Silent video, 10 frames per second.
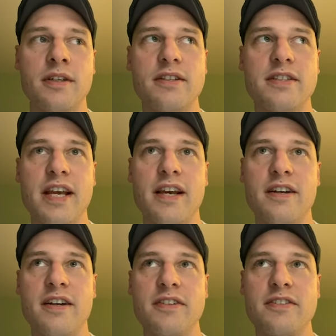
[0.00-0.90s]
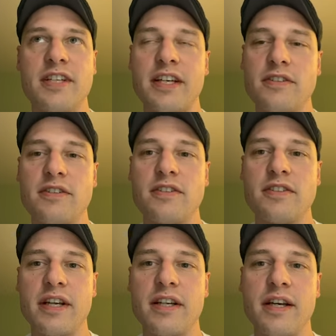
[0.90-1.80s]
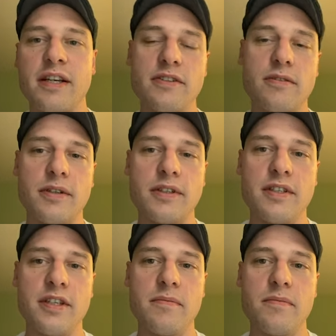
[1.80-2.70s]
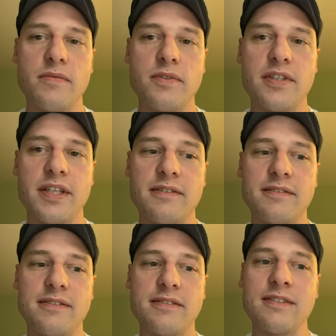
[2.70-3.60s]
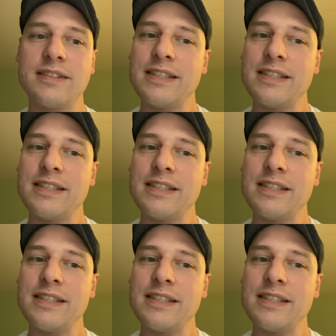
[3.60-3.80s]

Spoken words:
The second highest scoring team will say, I